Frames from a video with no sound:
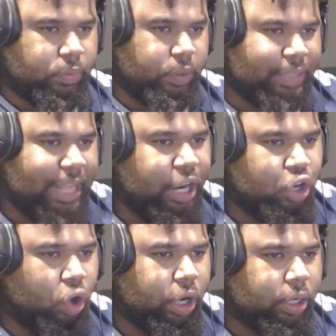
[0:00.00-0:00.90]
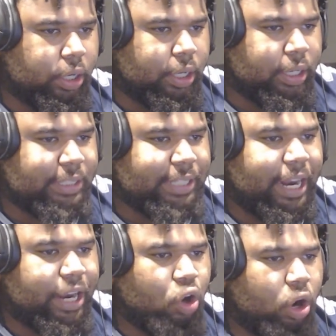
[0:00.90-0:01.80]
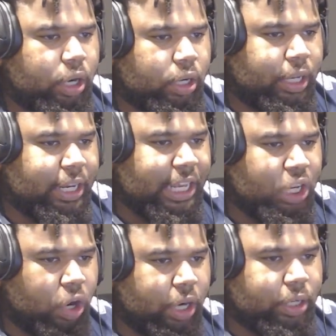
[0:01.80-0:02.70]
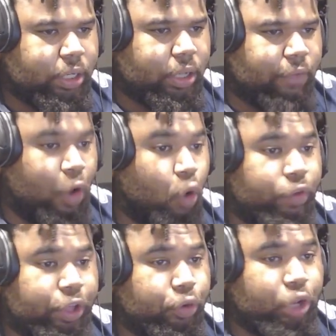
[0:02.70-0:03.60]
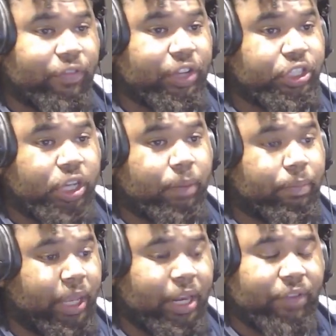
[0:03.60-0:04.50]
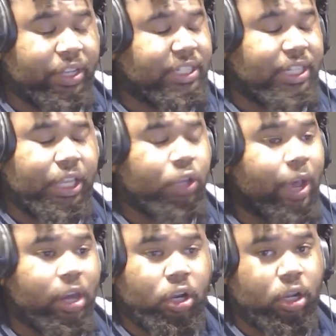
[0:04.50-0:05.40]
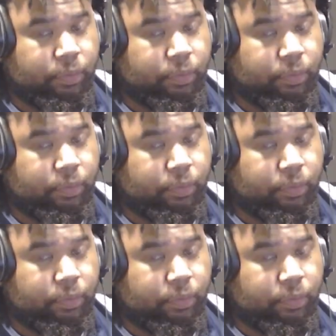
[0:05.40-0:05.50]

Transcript: Stay there, Dort. Stay there, Dort. Good D, Dort. Over you. He didn't even jump. He didn't even see you at all.